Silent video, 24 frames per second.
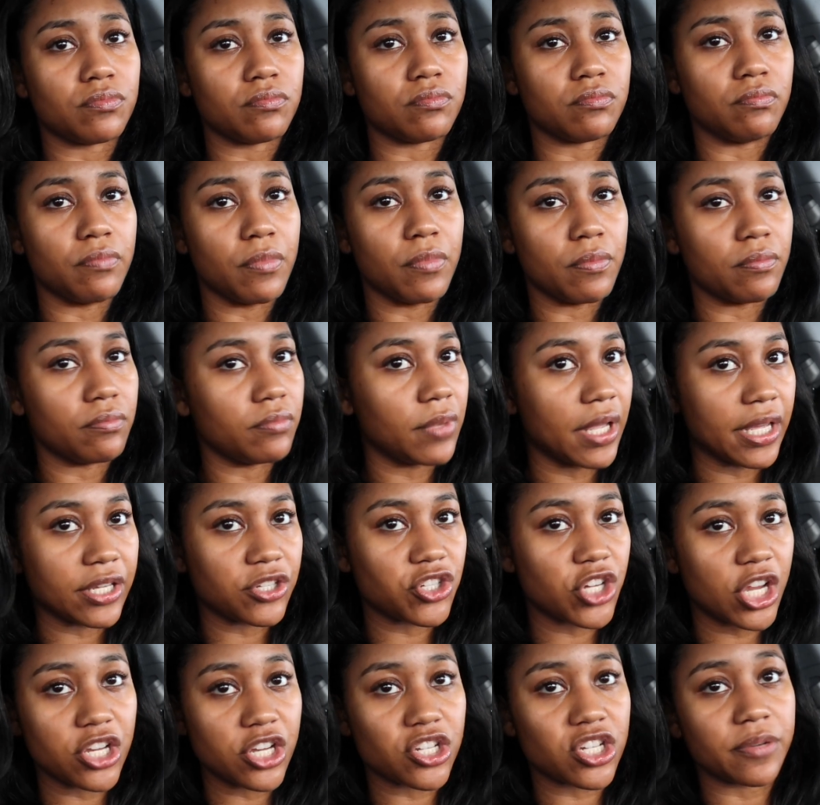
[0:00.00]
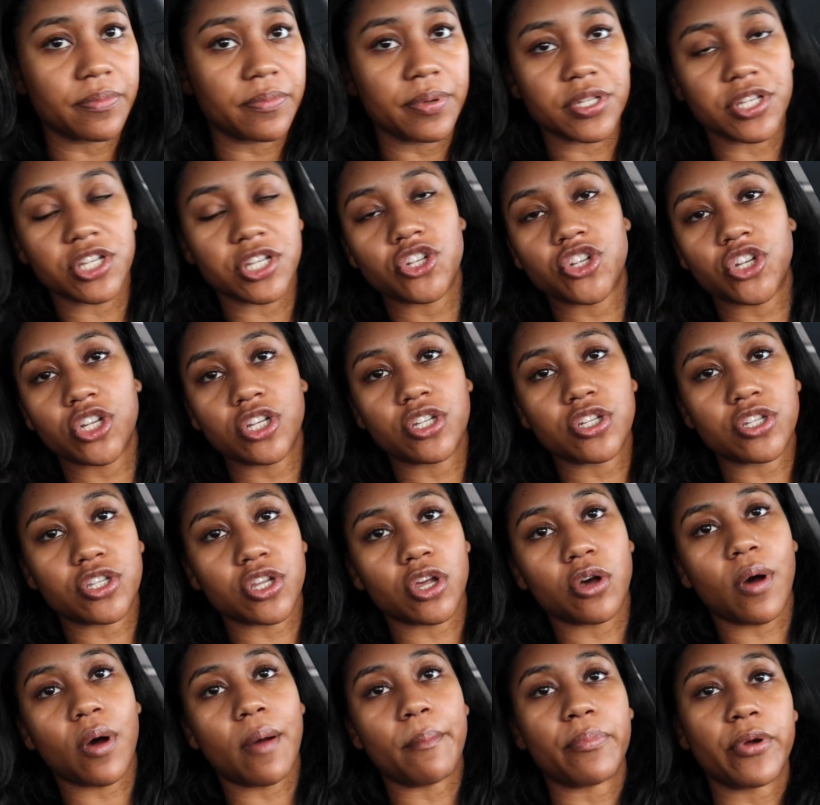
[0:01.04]
like changing positions,
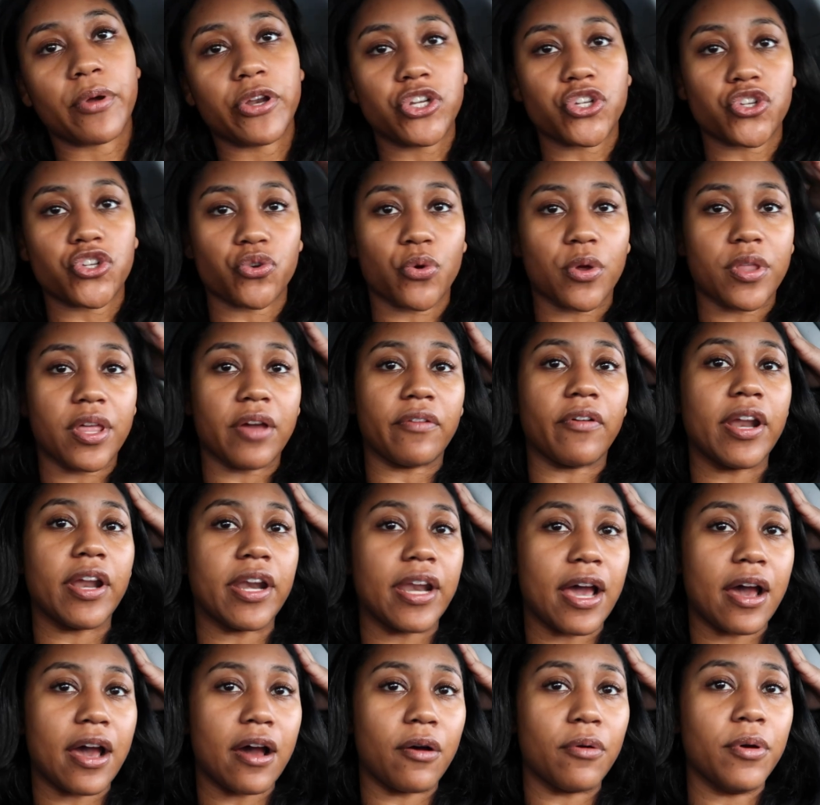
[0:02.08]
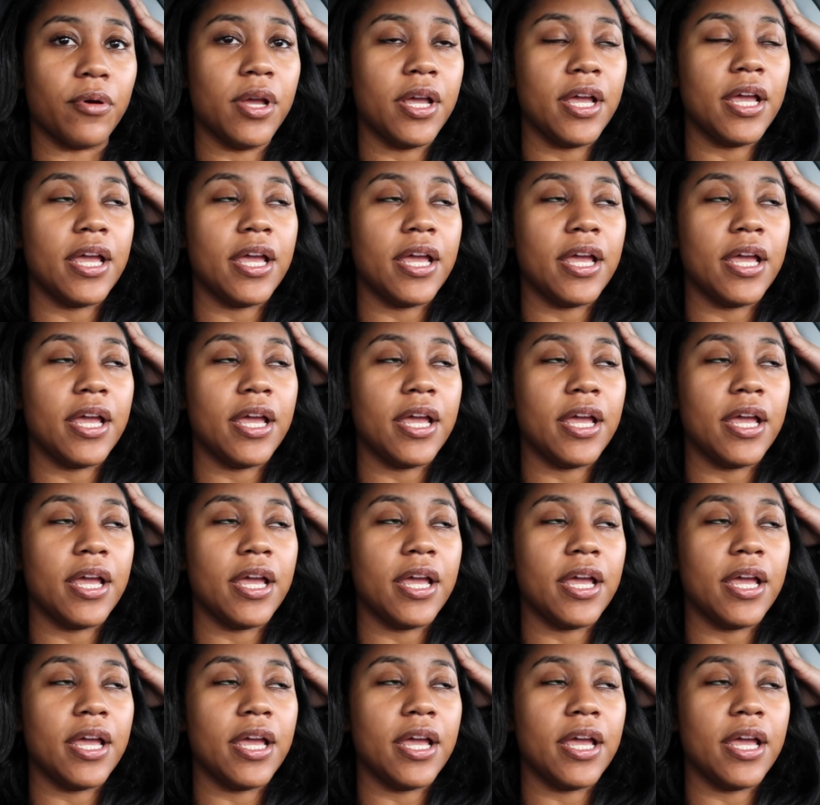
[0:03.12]
so I'm pretty sure that right now,